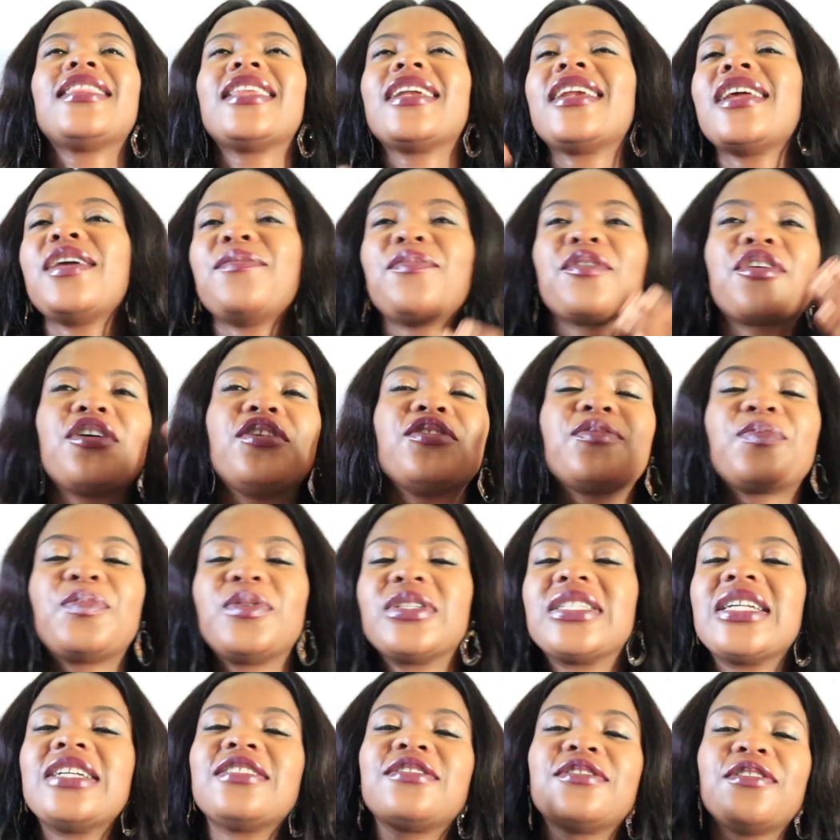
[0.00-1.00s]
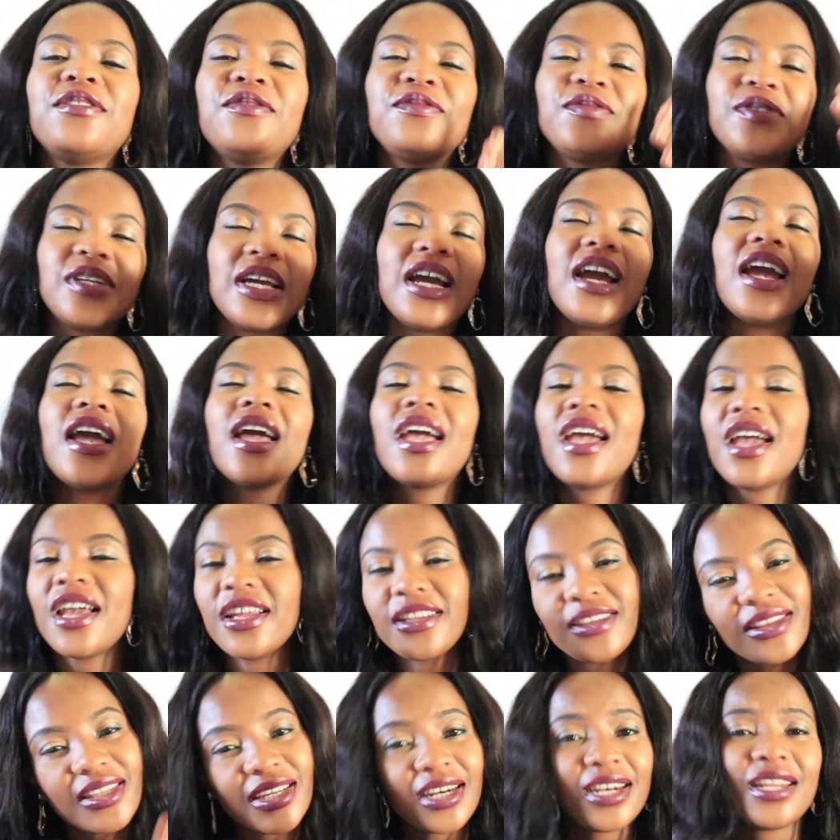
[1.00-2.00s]
three, because process of
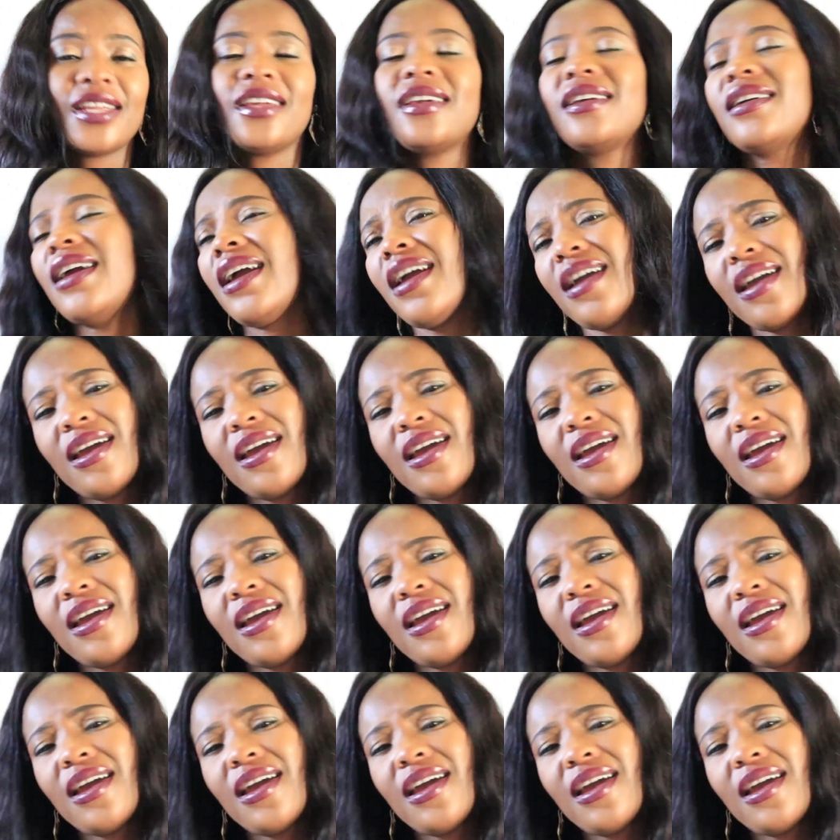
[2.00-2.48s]
get 3,